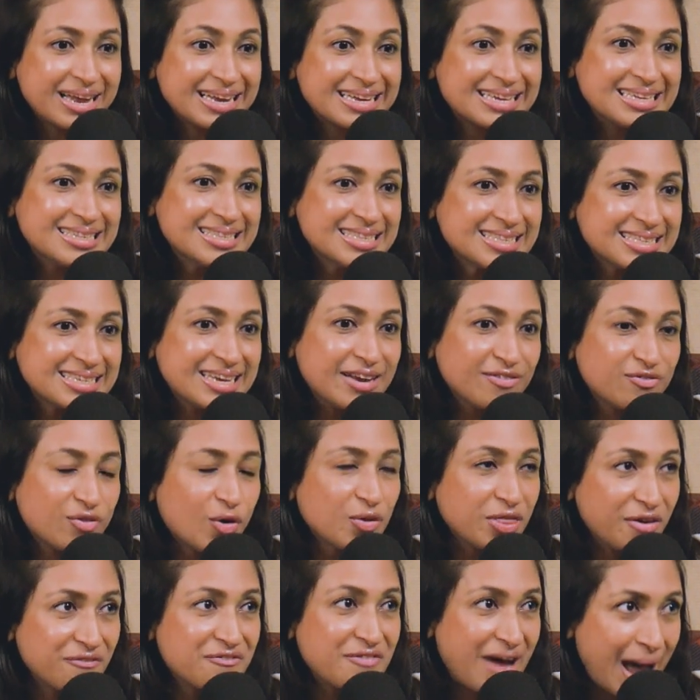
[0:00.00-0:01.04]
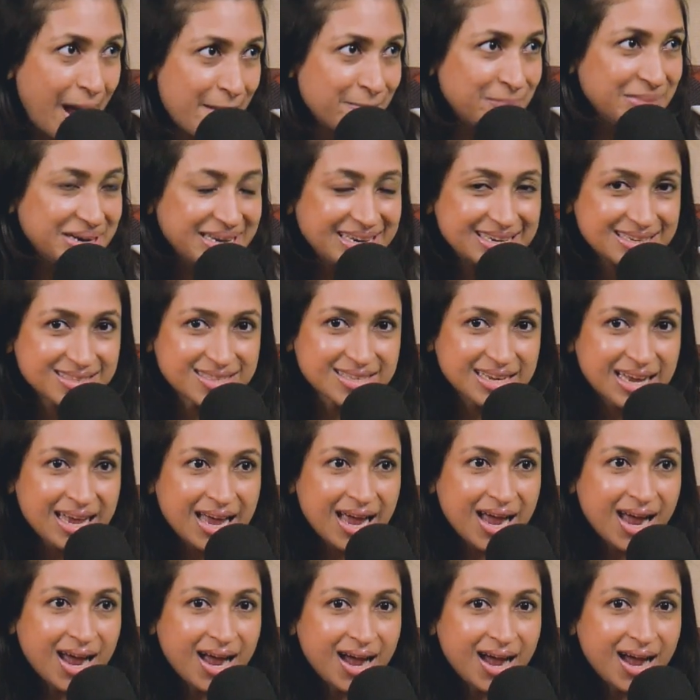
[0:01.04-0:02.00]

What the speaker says: I can say for the families,